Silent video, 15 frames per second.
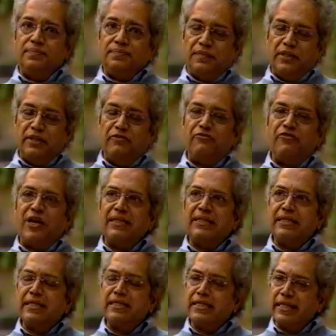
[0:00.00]
The father and
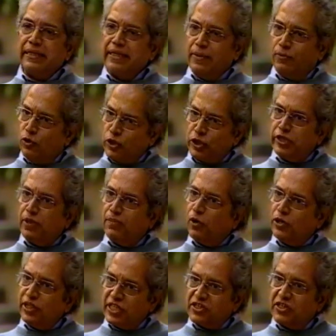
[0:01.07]
son, the emotional bond is
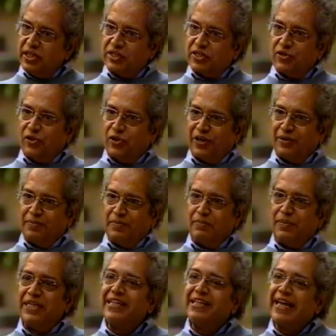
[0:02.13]
still strong, but
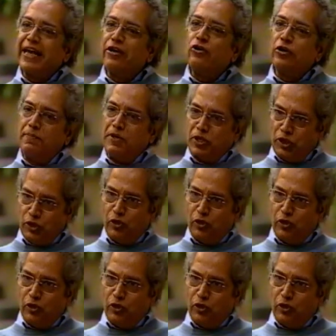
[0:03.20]
it cannot be shown